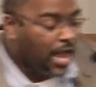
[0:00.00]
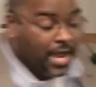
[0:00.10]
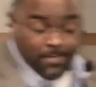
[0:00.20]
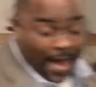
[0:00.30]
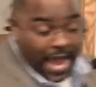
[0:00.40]

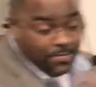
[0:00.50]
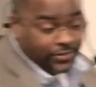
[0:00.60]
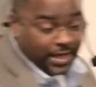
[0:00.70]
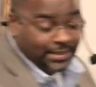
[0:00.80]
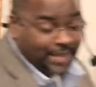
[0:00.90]
And the Bible
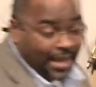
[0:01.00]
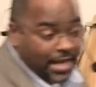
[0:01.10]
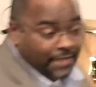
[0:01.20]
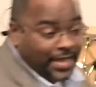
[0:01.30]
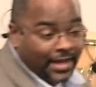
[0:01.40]
says
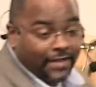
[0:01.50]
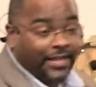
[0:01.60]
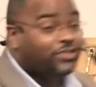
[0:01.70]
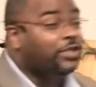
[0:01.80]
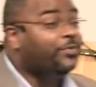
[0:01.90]

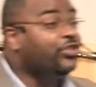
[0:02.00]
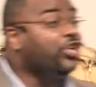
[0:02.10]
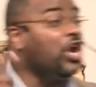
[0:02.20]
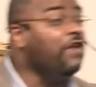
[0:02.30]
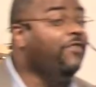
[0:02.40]
that some
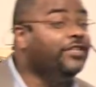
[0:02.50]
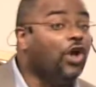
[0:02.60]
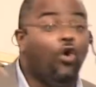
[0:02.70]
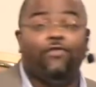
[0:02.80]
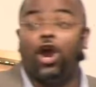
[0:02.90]
servant for